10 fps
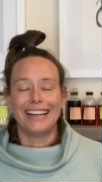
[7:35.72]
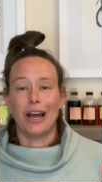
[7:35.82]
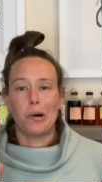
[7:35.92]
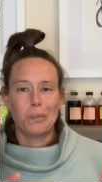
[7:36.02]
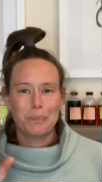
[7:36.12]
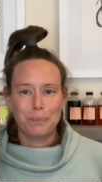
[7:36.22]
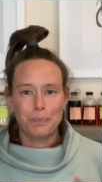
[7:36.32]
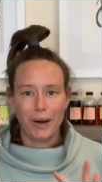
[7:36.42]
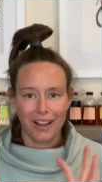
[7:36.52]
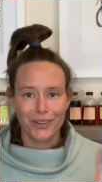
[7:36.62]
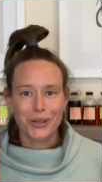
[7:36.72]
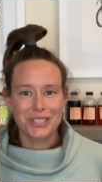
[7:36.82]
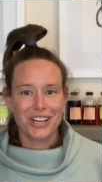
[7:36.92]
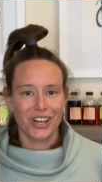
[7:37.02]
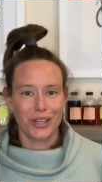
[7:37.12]
Now, Palo
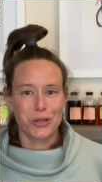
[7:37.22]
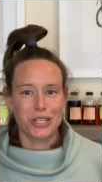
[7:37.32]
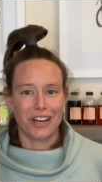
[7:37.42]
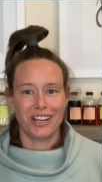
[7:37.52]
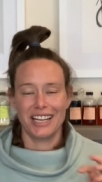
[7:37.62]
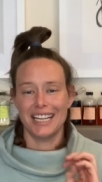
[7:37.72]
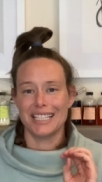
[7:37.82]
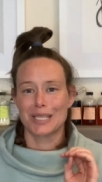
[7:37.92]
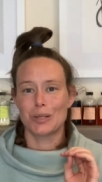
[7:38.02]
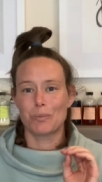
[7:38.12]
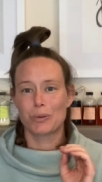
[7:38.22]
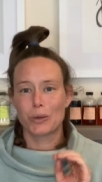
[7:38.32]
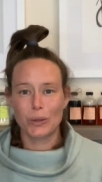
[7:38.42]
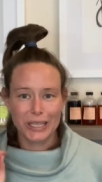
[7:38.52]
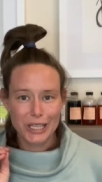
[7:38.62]
Cortado sherry is
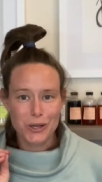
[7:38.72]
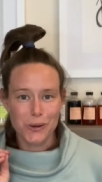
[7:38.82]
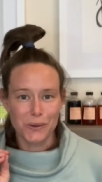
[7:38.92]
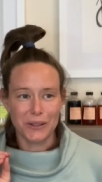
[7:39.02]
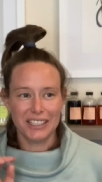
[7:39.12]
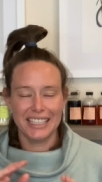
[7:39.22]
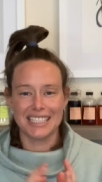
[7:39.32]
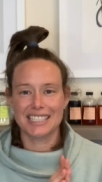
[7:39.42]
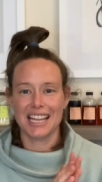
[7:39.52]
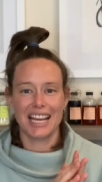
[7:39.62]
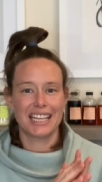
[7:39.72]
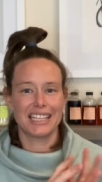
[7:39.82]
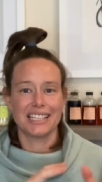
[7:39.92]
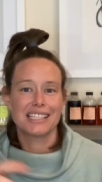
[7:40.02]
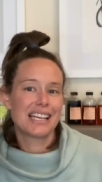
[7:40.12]
pretty cool. It's like
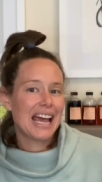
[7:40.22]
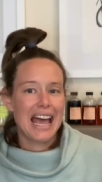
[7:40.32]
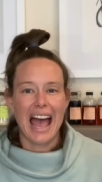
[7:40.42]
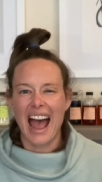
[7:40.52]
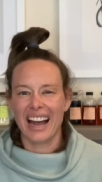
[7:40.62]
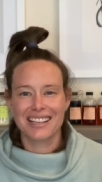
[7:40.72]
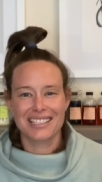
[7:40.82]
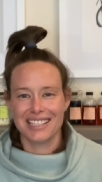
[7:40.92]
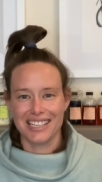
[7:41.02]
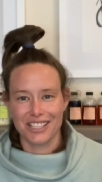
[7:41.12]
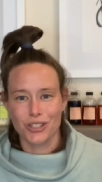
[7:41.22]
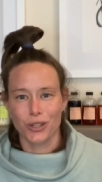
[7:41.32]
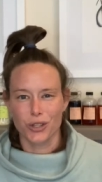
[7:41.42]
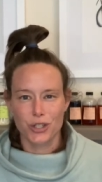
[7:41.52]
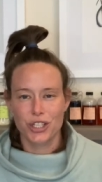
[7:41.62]
this
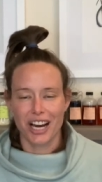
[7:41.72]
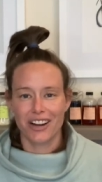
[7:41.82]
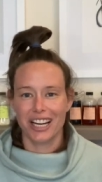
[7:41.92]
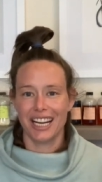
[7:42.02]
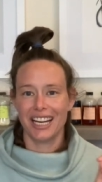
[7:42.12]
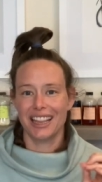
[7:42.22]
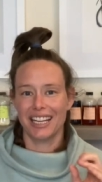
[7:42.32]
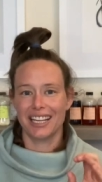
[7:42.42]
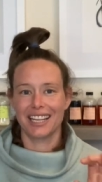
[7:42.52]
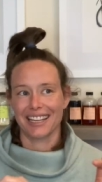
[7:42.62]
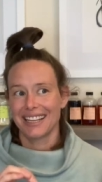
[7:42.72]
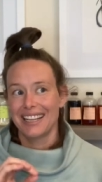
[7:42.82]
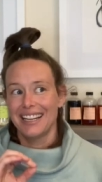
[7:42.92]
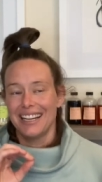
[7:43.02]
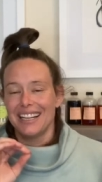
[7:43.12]
accidental sherry that
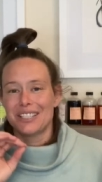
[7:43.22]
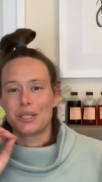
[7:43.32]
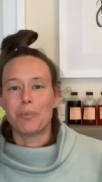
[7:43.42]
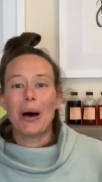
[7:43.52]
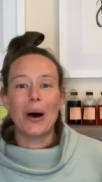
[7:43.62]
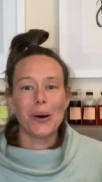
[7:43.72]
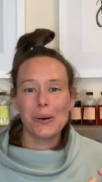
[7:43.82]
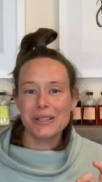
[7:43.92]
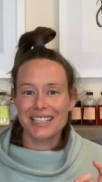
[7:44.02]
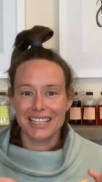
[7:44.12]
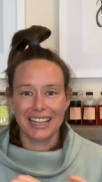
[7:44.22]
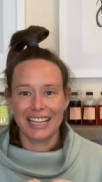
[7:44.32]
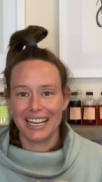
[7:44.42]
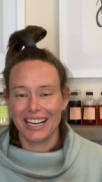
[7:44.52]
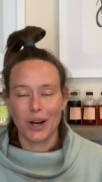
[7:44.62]

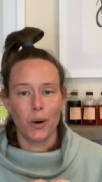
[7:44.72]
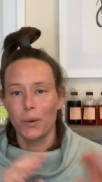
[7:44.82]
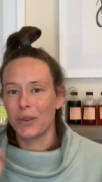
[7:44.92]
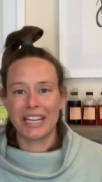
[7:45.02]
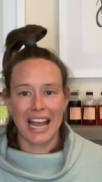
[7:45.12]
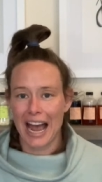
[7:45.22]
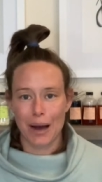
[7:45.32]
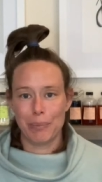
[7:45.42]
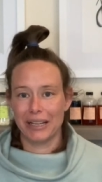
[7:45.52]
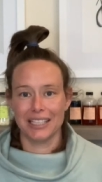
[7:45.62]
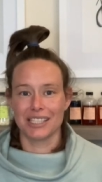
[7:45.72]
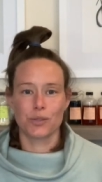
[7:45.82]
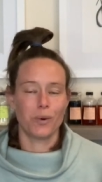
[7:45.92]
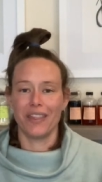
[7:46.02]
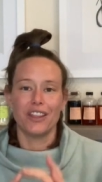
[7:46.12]
supposedly only
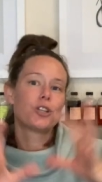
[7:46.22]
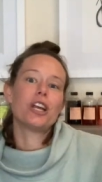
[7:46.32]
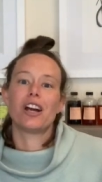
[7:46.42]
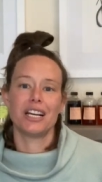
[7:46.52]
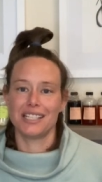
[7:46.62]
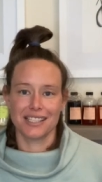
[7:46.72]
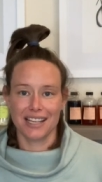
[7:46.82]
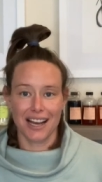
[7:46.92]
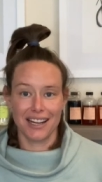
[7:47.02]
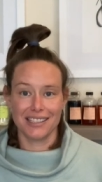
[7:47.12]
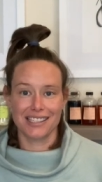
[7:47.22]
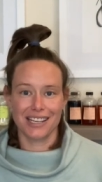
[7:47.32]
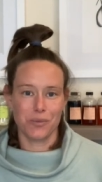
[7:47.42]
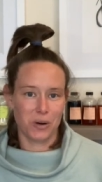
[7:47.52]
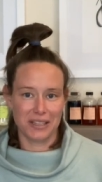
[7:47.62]
happens when the sherry decides
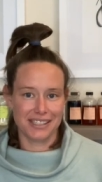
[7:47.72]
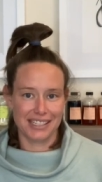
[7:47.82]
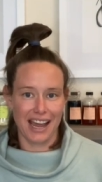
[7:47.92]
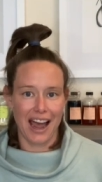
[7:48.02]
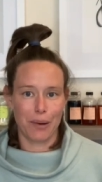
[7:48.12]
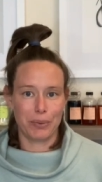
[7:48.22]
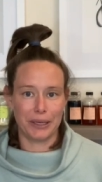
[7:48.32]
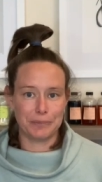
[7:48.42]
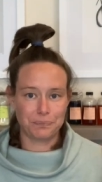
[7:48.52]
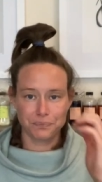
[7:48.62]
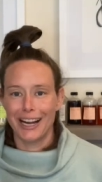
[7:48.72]
it wants to happen.